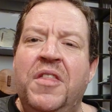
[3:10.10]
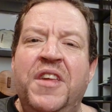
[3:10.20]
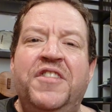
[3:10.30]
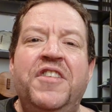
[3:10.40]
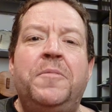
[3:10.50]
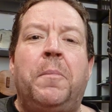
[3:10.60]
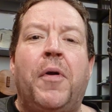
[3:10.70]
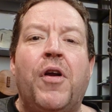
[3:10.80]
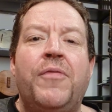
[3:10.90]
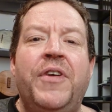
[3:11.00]
This is
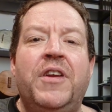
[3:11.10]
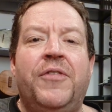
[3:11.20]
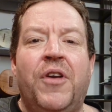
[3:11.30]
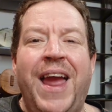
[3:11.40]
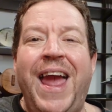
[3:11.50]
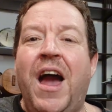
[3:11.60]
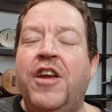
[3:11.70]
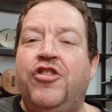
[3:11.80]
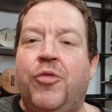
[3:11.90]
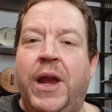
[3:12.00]
perfect for
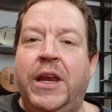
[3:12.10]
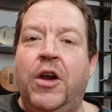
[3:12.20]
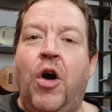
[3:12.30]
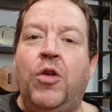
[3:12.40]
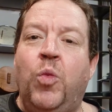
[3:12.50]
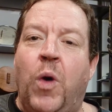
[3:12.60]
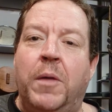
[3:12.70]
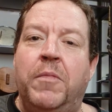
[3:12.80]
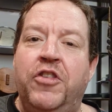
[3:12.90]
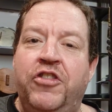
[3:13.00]
AI training on
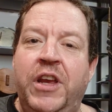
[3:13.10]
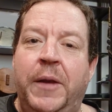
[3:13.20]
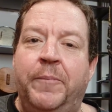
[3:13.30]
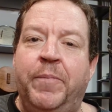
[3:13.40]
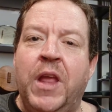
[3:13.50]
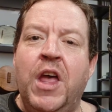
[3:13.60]
one machine,